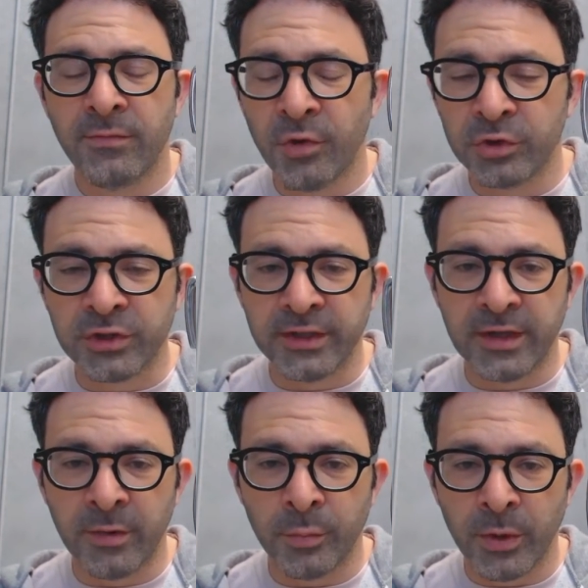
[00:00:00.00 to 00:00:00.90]
Virtually
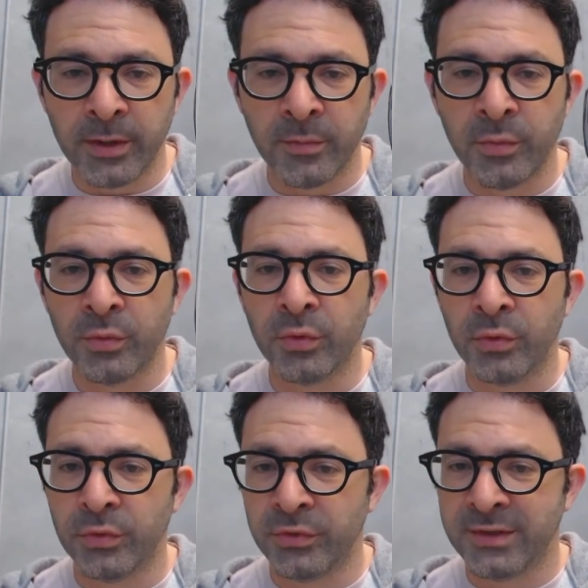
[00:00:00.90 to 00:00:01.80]
unbreakable.
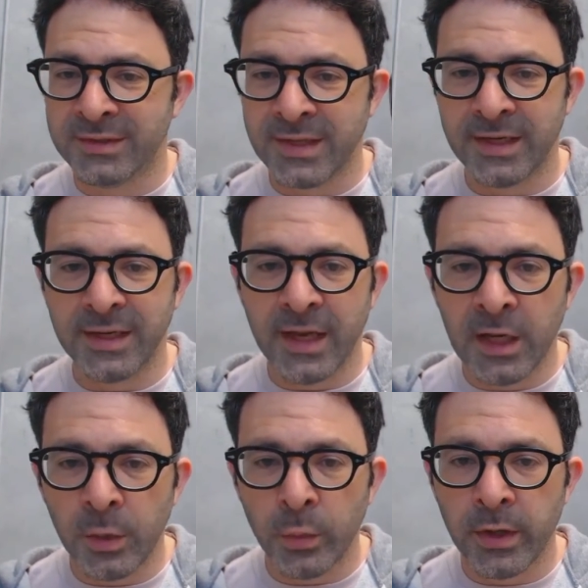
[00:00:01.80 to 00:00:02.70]
You can take it
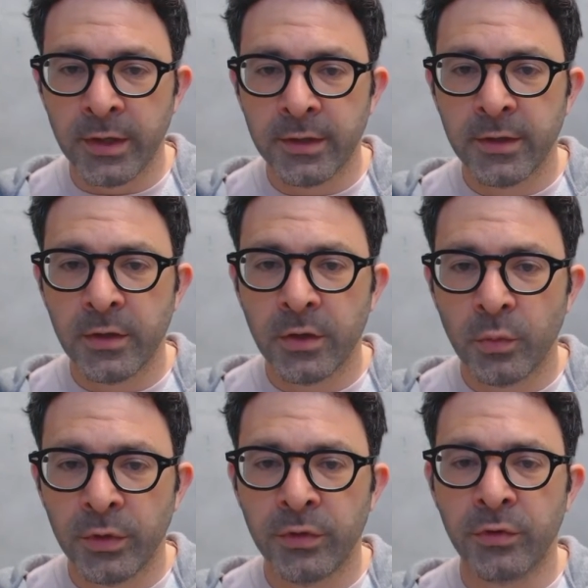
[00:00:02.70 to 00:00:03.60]
anywhere
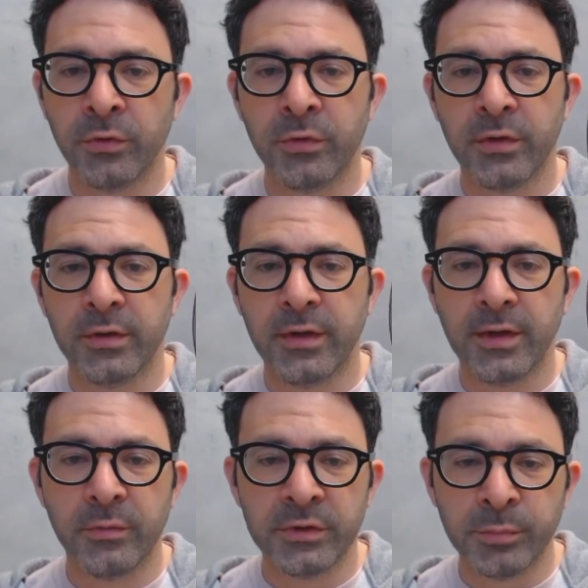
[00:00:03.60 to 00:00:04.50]
with you.
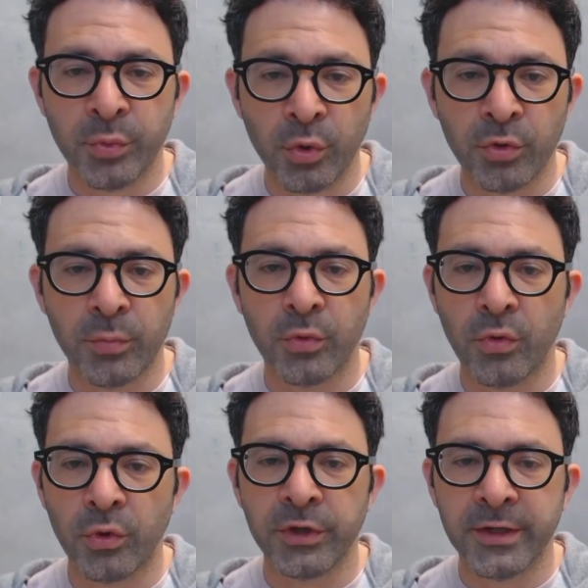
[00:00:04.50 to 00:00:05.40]
It's portable.
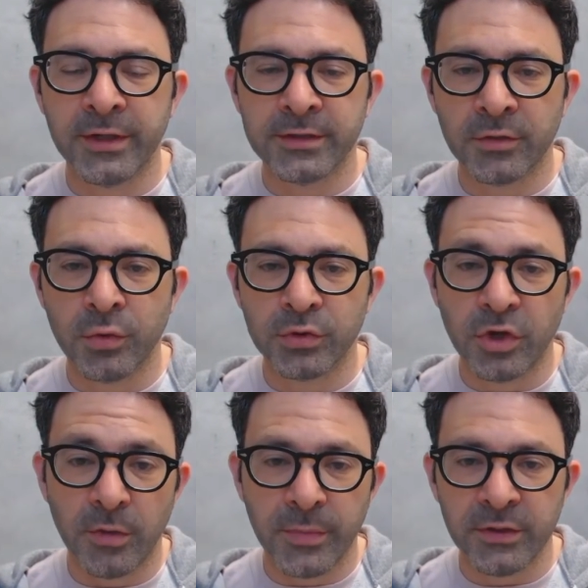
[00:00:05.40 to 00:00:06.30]
All you need is a
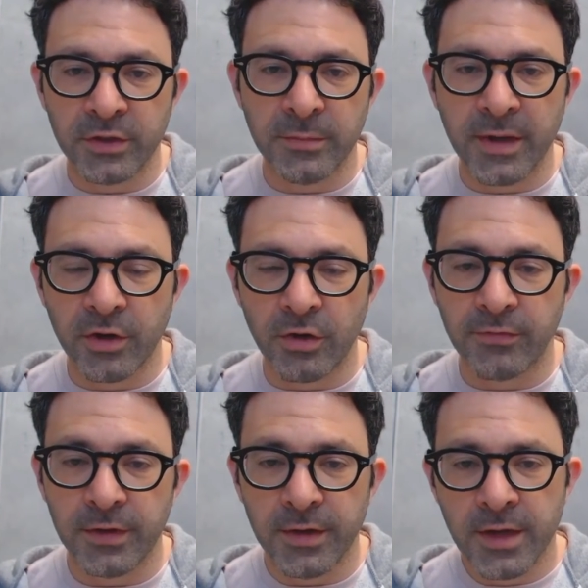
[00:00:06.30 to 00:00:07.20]
cooktop, and you can make
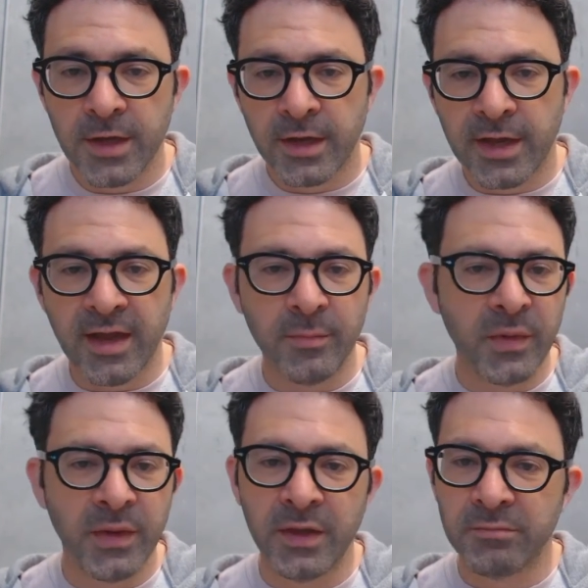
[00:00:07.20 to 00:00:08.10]
coffee.
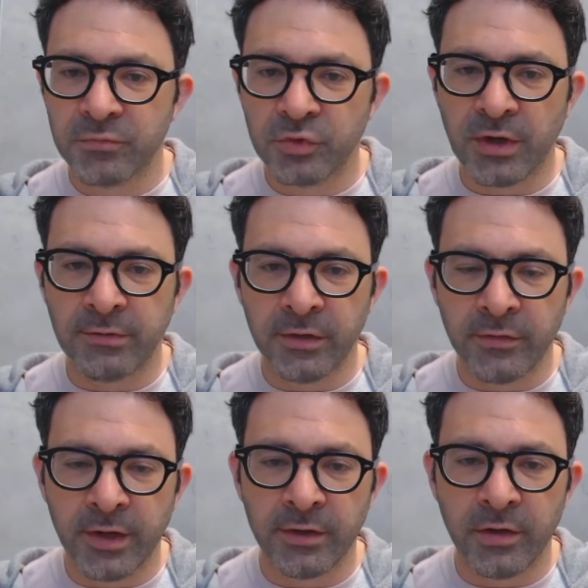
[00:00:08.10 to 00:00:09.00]
Camping, traveling
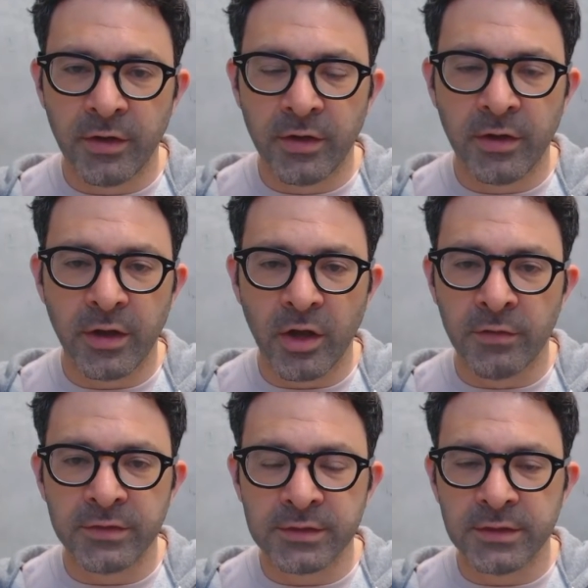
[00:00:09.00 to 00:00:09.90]
around
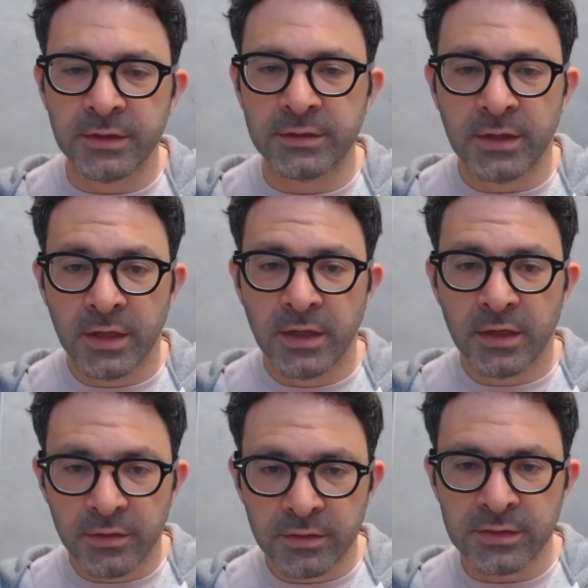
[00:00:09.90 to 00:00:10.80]
overseas,
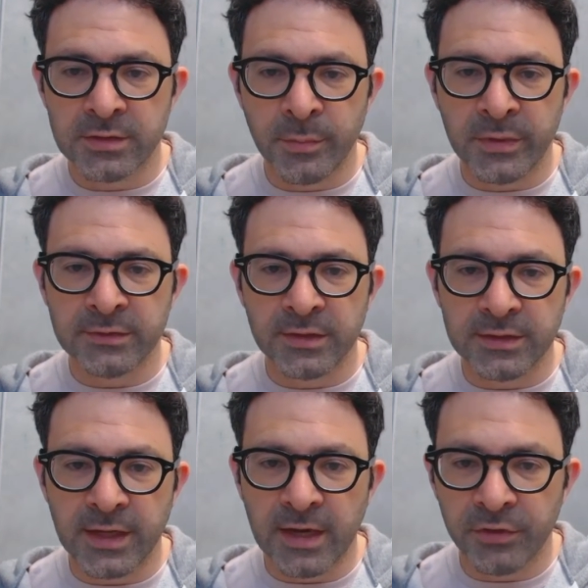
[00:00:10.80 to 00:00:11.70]
this is the best thing
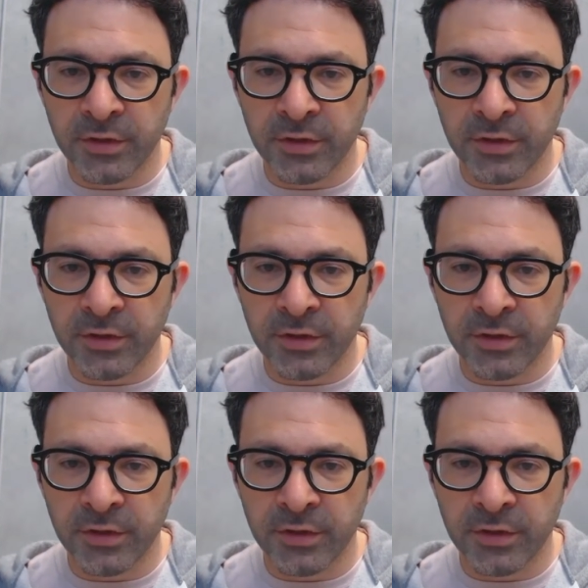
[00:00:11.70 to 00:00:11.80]
to have.